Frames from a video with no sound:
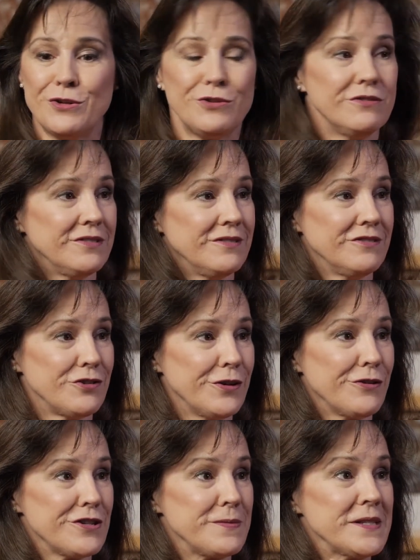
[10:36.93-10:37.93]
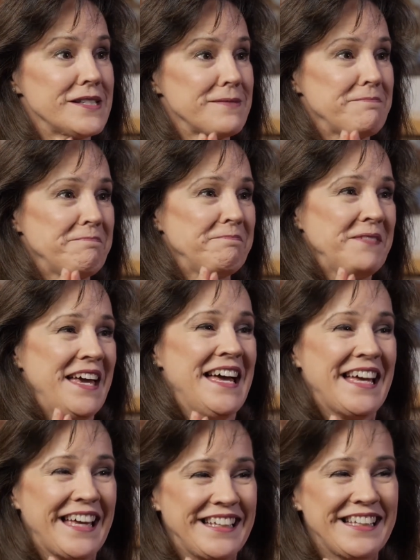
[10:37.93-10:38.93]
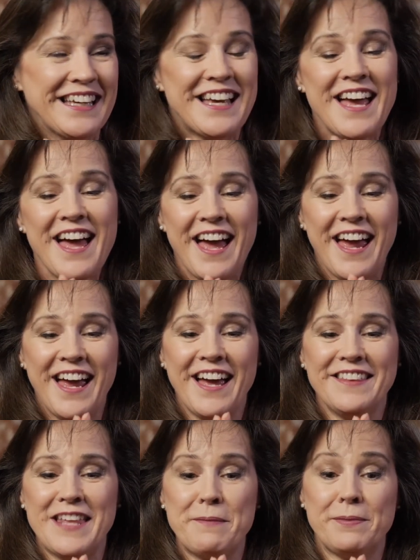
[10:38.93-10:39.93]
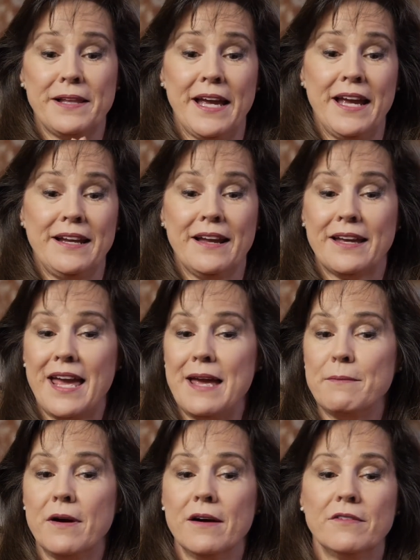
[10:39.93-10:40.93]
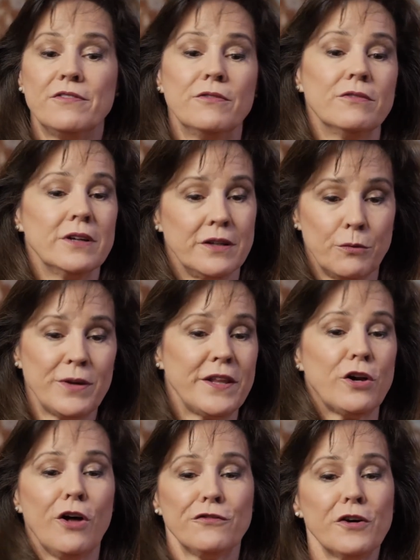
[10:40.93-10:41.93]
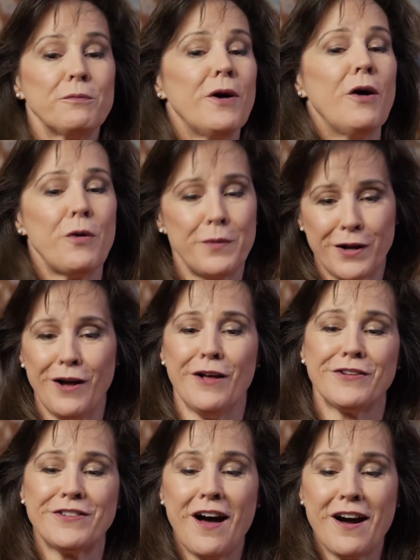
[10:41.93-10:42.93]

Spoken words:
to shoot during Christmas. And they played a game of what they called football, what we call